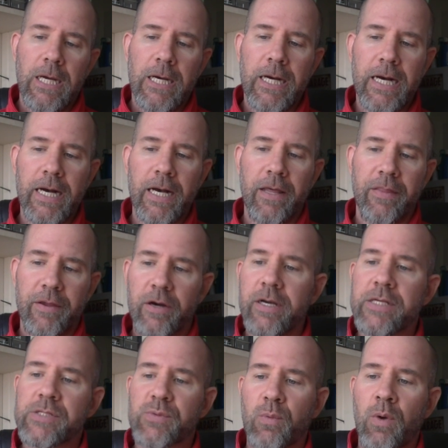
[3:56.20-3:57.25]
There
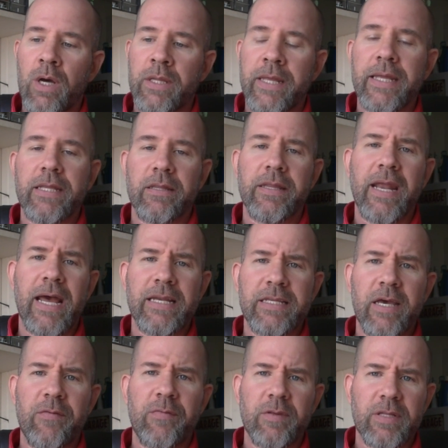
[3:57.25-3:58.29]
is one that I
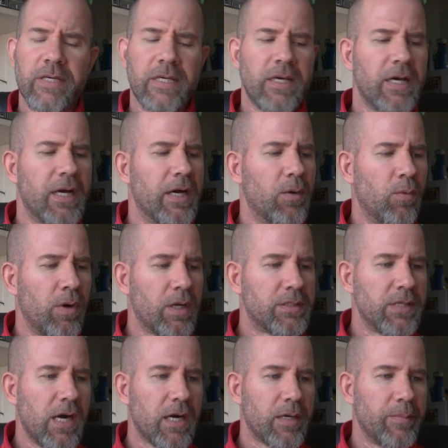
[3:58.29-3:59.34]
definitely want
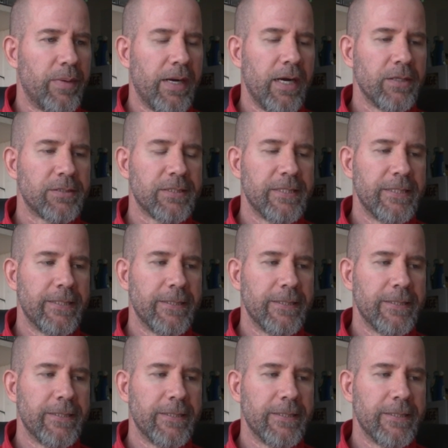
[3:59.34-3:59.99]
to talk about.